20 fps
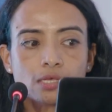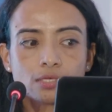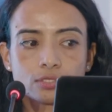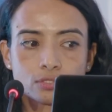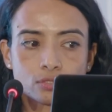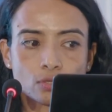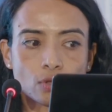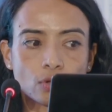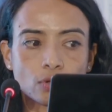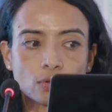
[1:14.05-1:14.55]

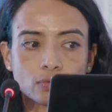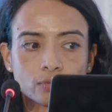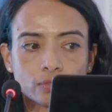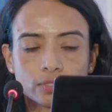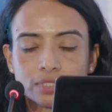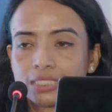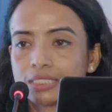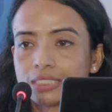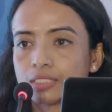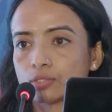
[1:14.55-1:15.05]

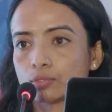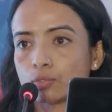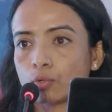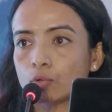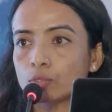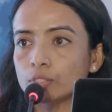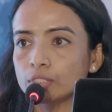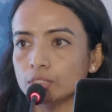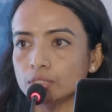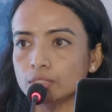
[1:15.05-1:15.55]
So this
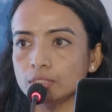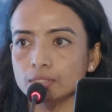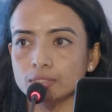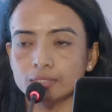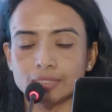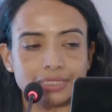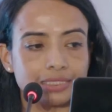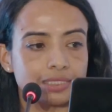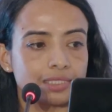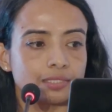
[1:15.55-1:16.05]
low
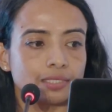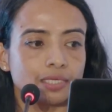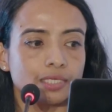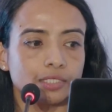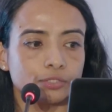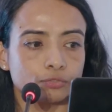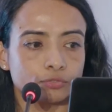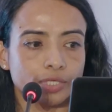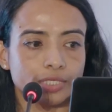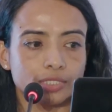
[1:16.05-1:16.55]
digital
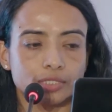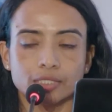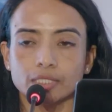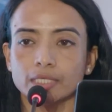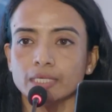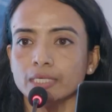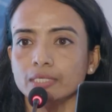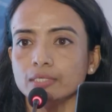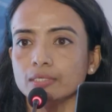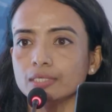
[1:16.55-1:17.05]

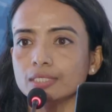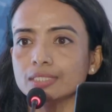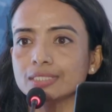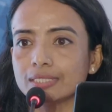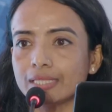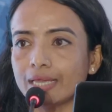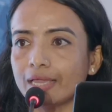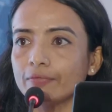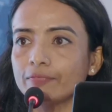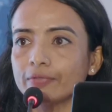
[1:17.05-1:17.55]
literacy
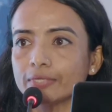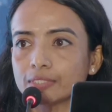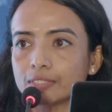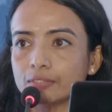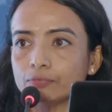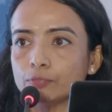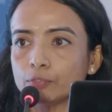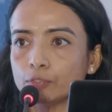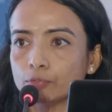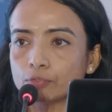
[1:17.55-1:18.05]
hinders the
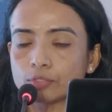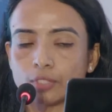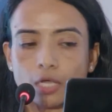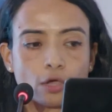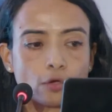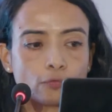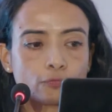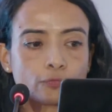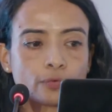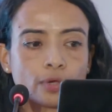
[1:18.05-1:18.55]
effective use
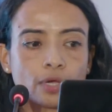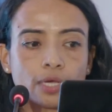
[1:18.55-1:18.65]
of